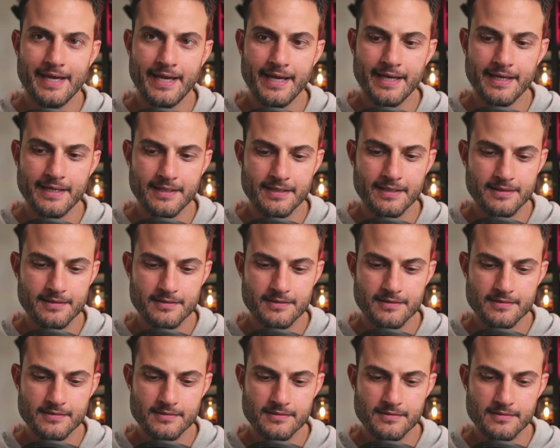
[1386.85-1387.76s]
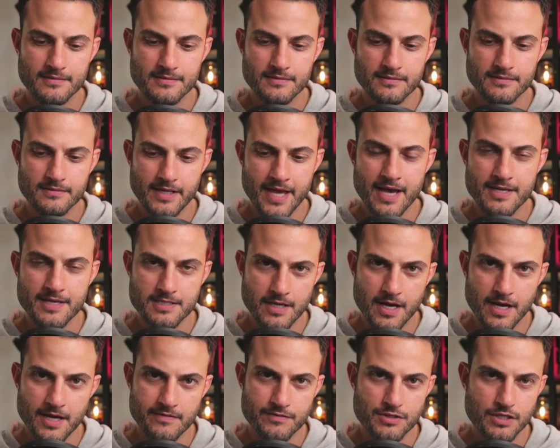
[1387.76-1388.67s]
A
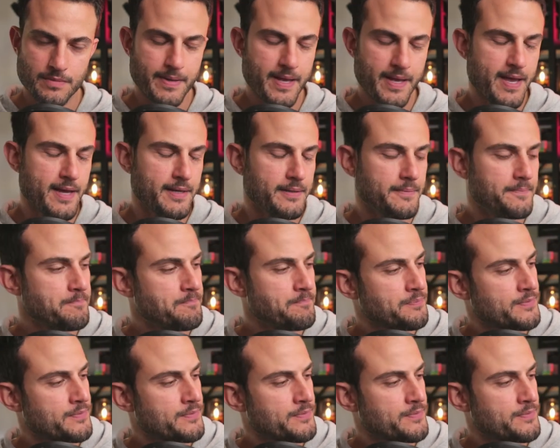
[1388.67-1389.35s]
outside of Japan.